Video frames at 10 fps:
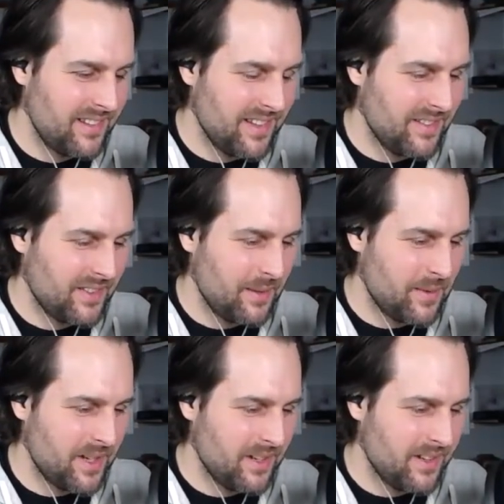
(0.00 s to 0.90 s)
Thanks for
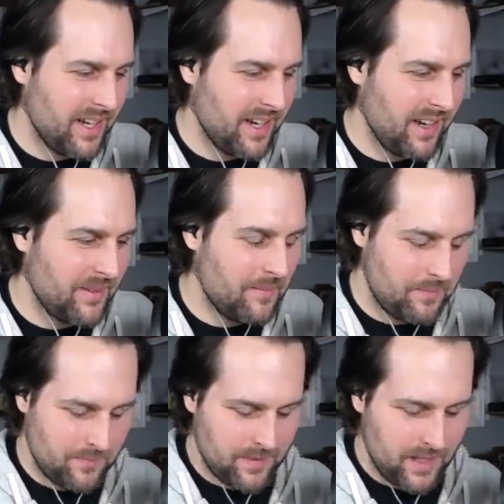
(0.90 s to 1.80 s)
coming to hang out.
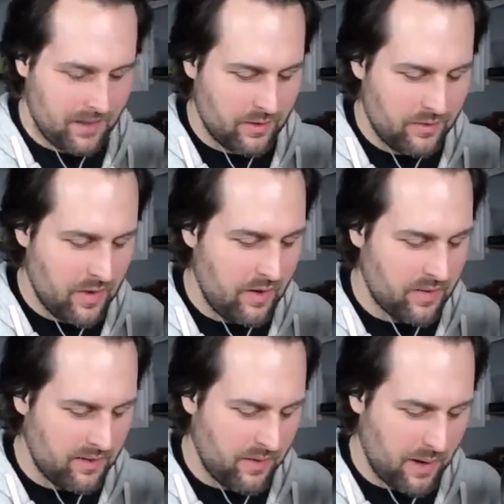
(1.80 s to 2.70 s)
I don't know if you have
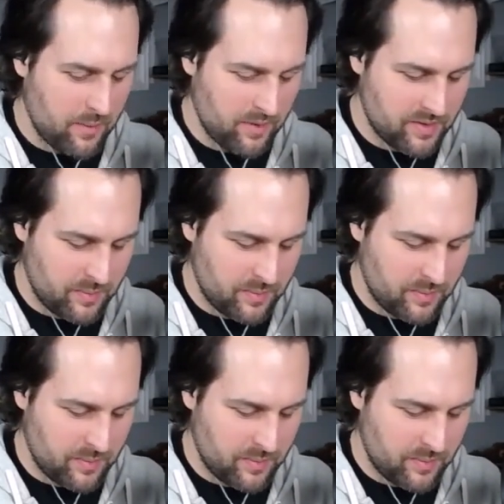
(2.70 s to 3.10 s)
any Vibergs,